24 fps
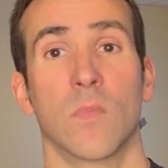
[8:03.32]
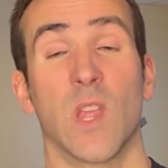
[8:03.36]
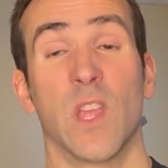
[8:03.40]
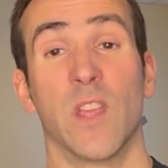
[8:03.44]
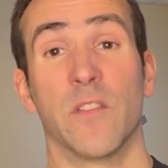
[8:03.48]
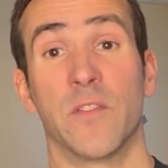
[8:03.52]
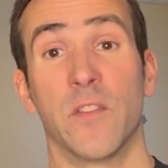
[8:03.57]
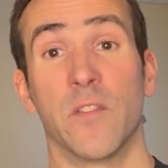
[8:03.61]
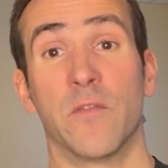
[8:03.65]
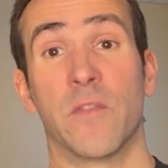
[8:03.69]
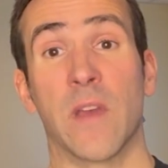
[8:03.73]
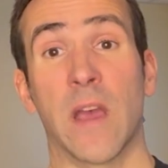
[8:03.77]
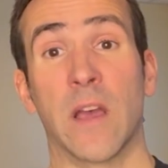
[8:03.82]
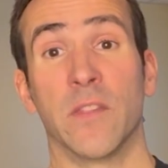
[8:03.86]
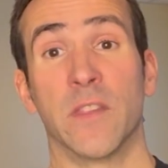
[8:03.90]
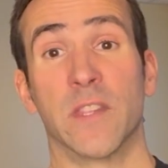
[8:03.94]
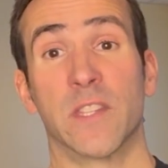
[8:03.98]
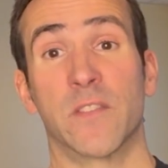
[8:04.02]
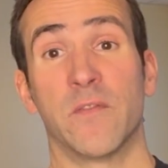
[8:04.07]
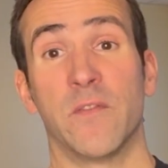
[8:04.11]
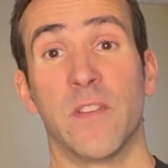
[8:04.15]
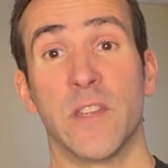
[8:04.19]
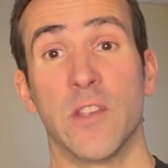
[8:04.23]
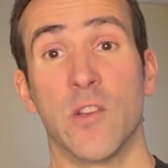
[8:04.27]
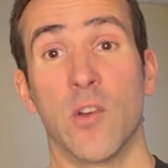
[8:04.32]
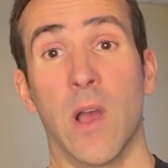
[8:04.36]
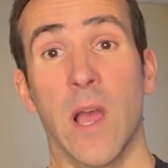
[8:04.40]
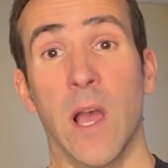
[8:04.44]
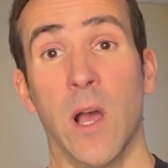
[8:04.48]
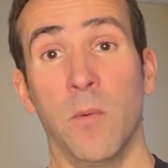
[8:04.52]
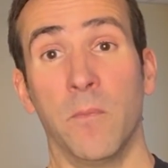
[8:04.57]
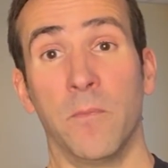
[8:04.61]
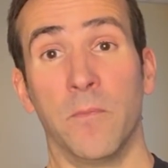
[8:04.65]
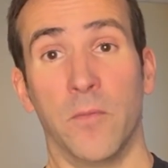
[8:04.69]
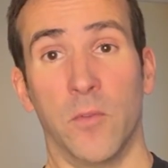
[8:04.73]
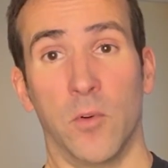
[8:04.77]
If you found this video
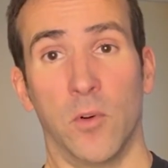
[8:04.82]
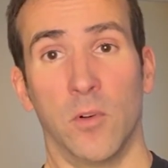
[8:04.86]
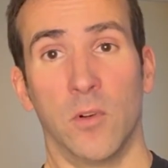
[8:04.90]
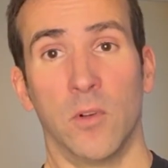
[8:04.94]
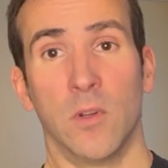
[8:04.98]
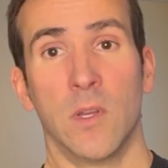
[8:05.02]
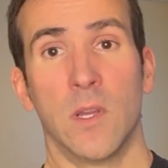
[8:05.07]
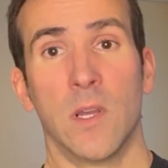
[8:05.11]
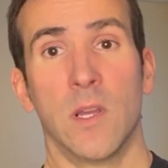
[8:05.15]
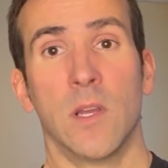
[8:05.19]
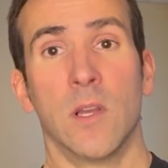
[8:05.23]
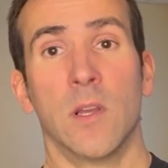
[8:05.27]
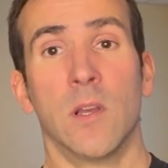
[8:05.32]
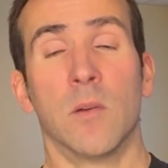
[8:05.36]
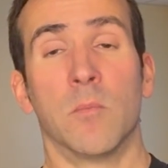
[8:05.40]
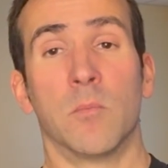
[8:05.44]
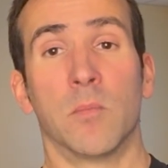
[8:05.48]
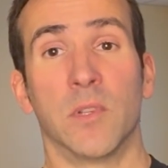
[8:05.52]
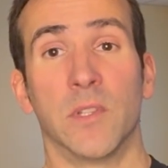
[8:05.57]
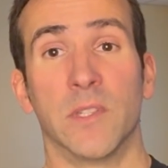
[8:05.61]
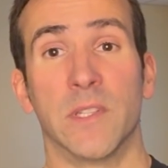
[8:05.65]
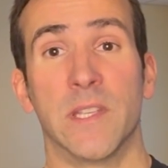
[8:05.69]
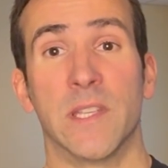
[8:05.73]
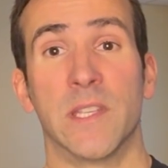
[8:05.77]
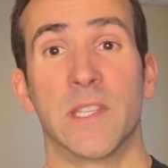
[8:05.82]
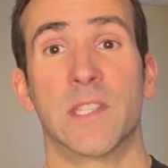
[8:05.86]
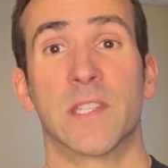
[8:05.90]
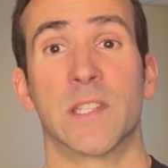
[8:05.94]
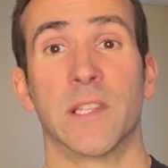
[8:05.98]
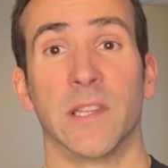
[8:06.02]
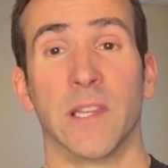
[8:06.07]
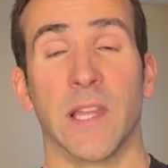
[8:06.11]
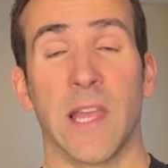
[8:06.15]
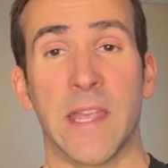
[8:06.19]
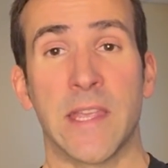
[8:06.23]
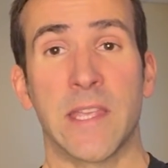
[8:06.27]
helpful, please
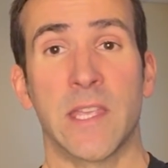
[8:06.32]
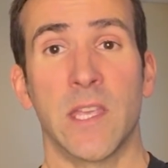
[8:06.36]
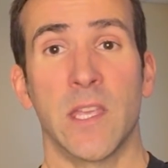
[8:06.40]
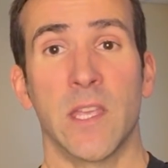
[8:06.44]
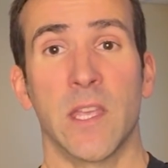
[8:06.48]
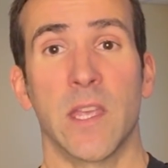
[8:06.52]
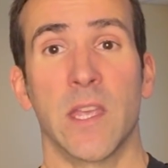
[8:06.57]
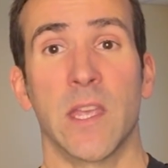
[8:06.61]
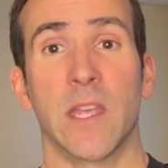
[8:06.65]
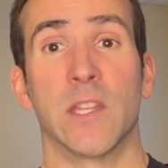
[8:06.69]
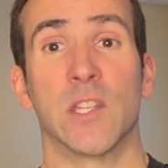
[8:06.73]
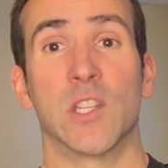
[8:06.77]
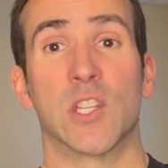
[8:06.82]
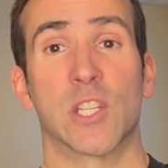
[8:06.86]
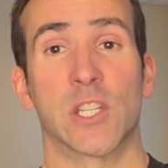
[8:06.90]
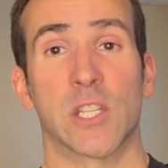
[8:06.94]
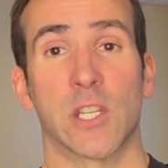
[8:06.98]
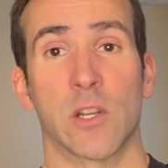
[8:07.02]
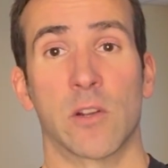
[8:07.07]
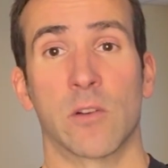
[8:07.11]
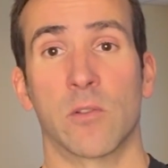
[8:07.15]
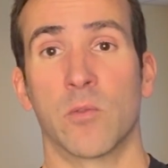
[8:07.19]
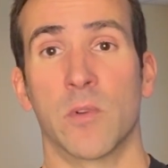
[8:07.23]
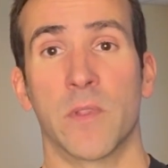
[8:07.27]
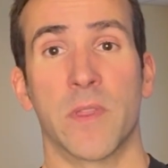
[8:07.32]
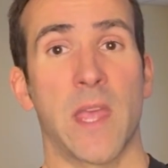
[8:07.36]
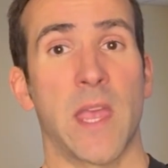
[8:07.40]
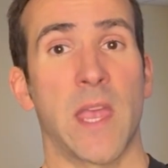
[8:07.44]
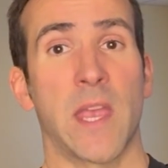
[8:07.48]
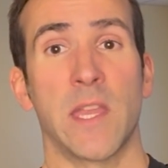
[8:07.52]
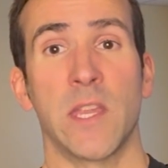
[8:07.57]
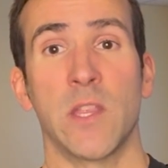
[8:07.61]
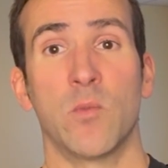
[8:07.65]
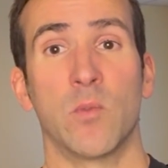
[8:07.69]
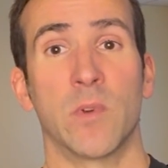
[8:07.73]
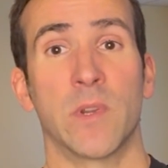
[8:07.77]
like it and share it with
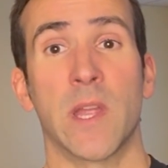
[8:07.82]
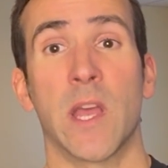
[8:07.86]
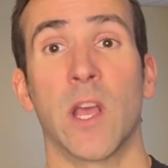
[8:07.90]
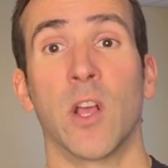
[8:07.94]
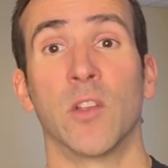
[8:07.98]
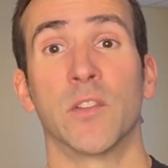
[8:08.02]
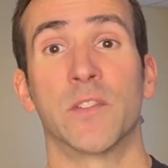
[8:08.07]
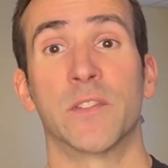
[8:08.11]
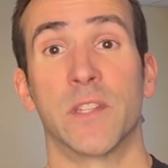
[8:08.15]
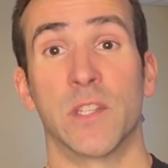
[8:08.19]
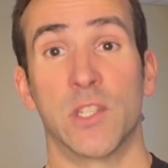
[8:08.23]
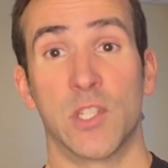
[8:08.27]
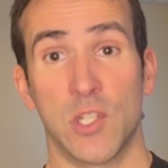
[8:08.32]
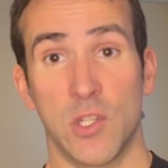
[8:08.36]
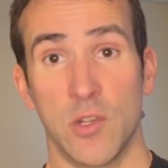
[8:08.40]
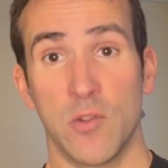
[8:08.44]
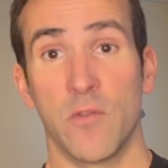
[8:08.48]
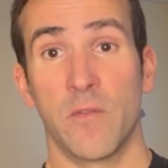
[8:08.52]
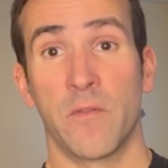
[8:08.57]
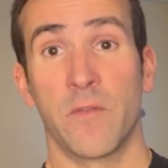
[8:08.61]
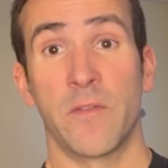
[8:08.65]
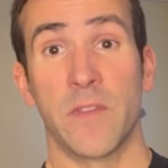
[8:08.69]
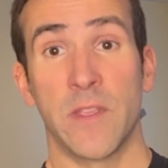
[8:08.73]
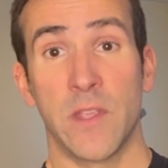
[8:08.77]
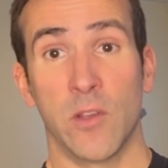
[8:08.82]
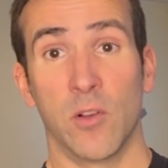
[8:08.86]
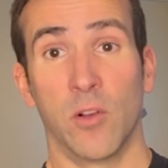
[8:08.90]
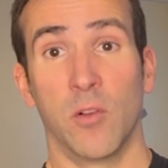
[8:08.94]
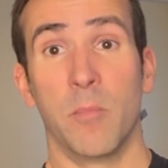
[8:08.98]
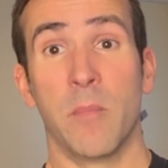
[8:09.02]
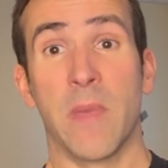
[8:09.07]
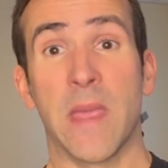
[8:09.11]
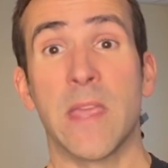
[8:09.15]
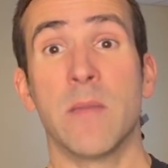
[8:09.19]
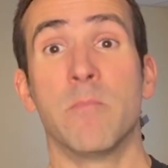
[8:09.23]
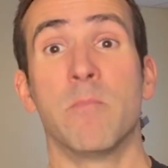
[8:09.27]
anyone else that you feel
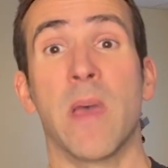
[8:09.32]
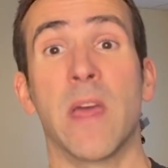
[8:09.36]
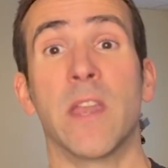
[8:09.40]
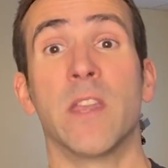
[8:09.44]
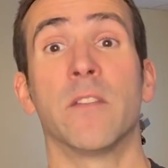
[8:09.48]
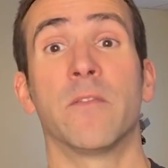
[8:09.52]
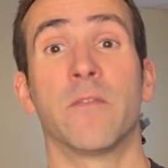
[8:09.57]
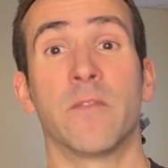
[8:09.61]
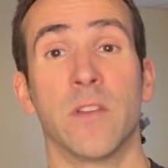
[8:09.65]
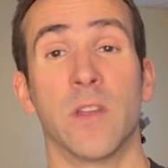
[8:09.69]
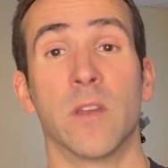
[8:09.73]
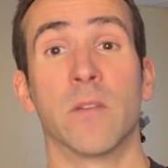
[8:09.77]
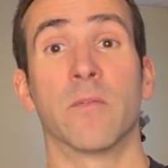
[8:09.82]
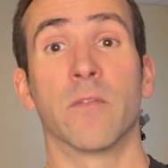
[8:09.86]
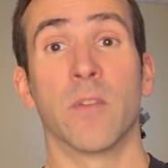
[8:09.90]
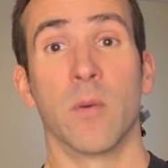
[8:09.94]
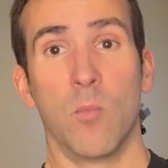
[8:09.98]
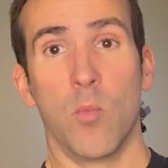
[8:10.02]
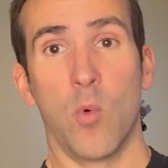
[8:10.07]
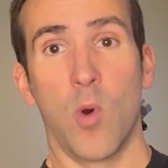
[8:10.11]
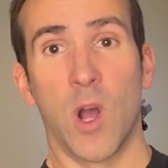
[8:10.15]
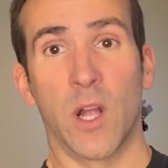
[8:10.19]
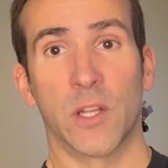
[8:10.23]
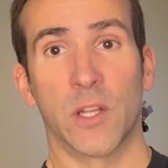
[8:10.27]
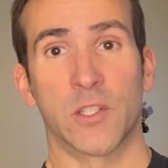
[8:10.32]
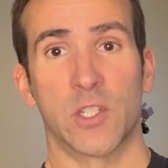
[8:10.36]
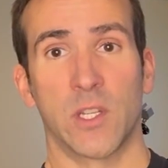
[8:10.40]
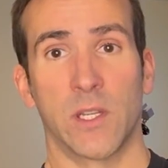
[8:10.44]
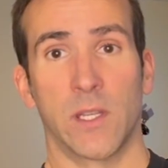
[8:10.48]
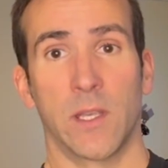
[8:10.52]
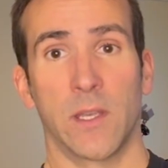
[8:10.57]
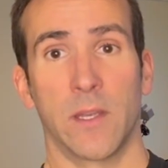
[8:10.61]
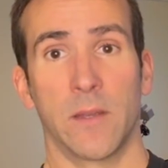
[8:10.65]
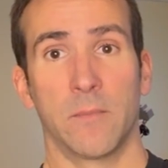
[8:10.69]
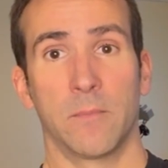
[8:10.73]
may benefit from watching it.